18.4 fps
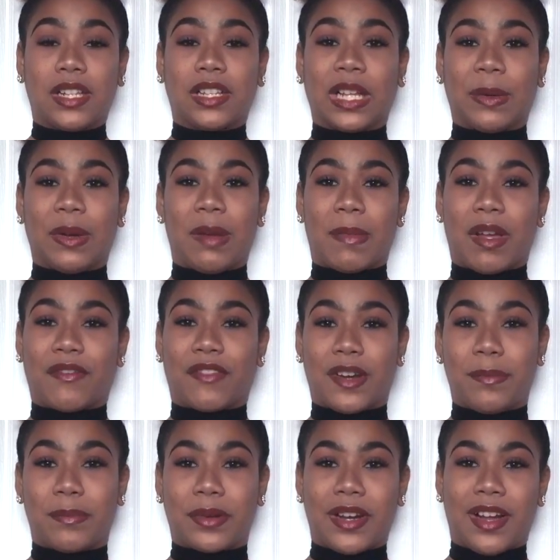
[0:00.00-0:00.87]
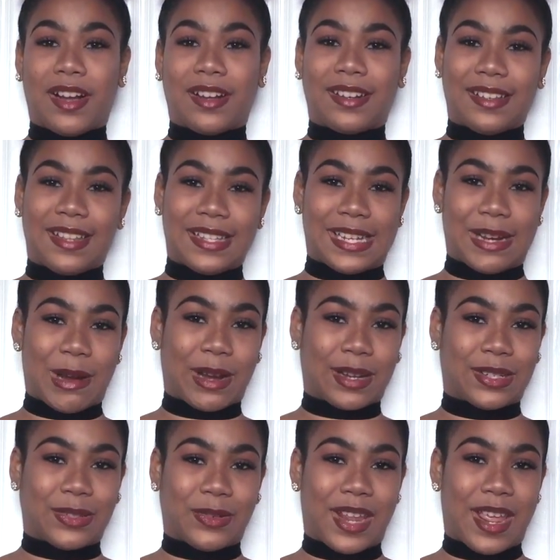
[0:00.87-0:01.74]
Chloe, and my friend Brianna, that's her
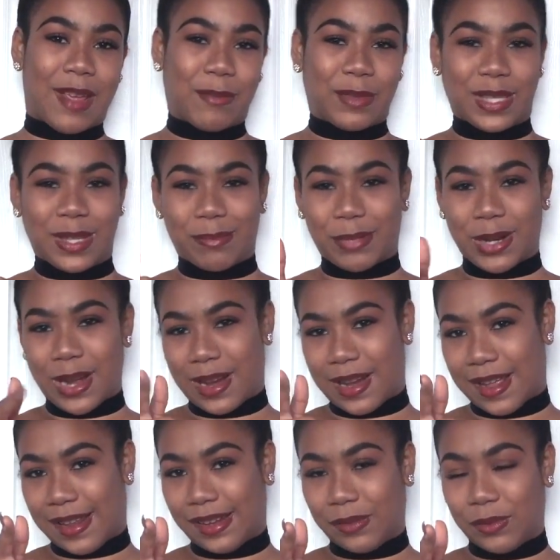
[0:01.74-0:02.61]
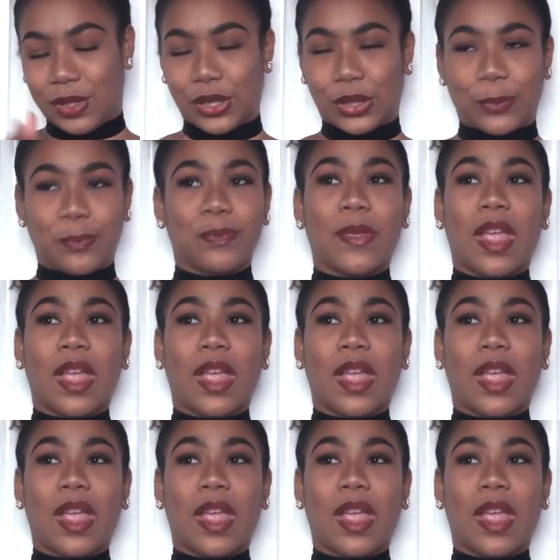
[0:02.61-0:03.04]
actual name, is like Brianna, I love you, girl.